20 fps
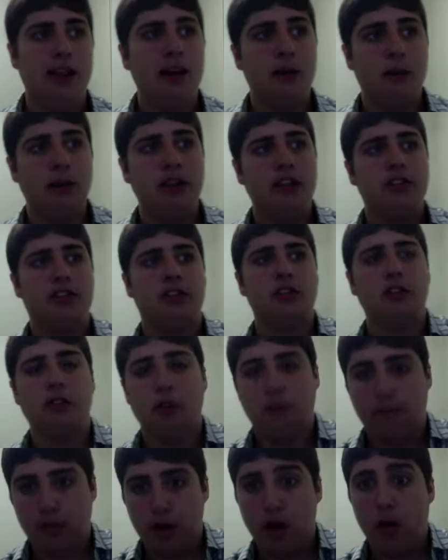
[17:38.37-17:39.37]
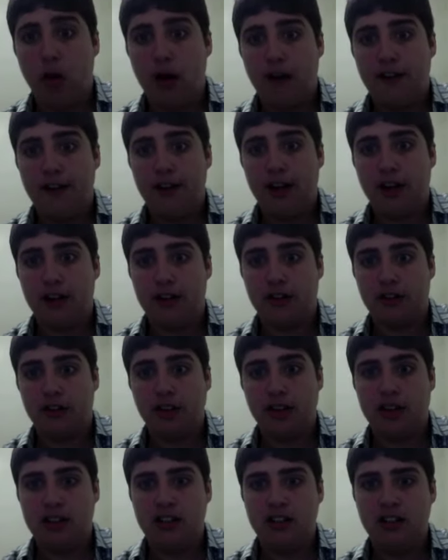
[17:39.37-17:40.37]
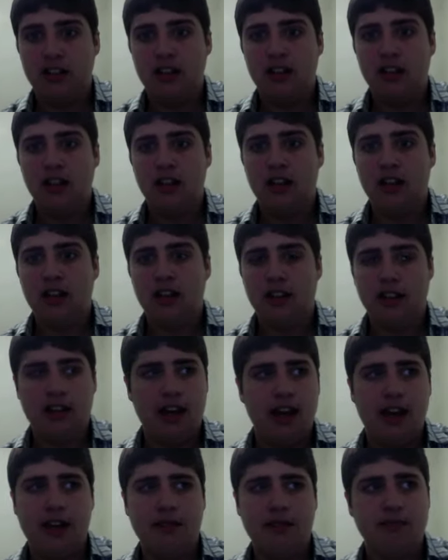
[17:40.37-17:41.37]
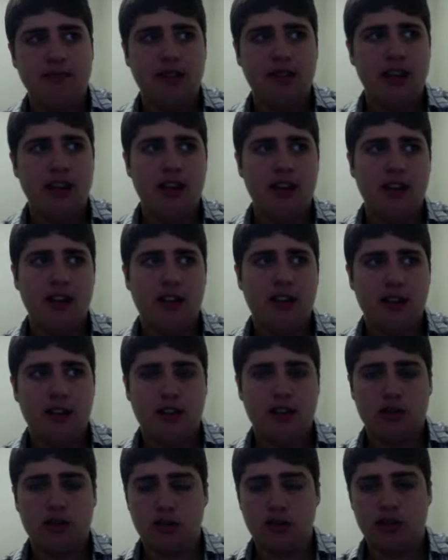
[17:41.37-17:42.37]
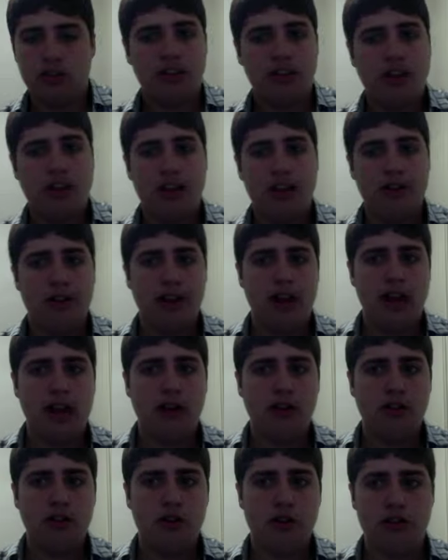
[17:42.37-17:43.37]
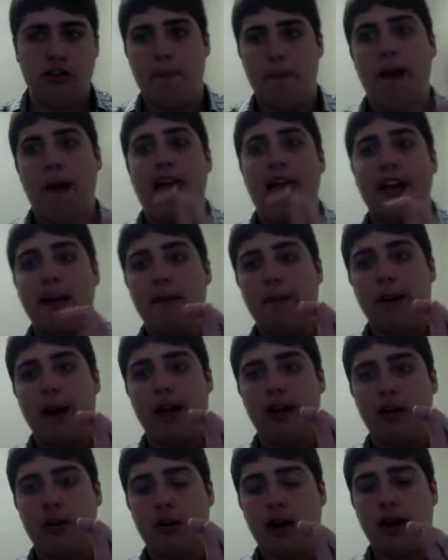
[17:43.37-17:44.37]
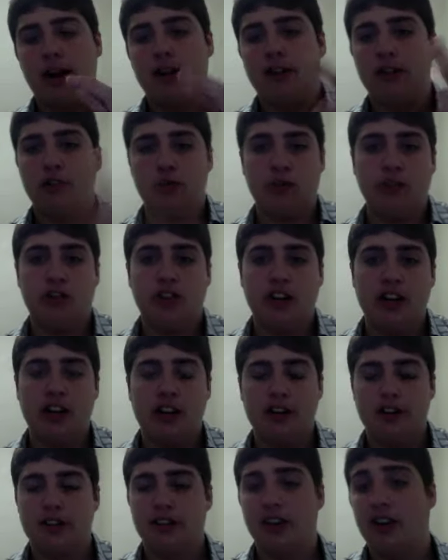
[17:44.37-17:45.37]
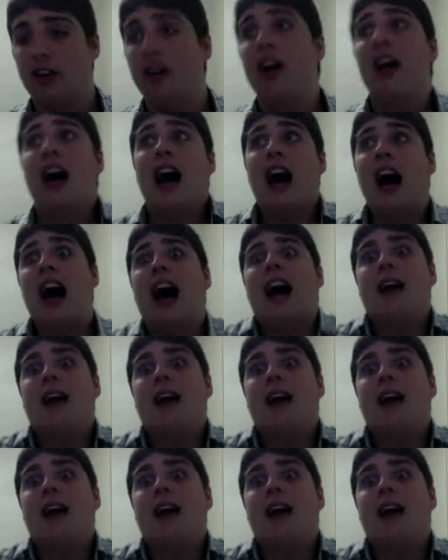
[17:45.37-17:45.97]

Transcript: If your plan really is to do the blow-off at Hell in a Cell, then switch the title now, switch it back at Battleground, and switch it at Hell in a Cell.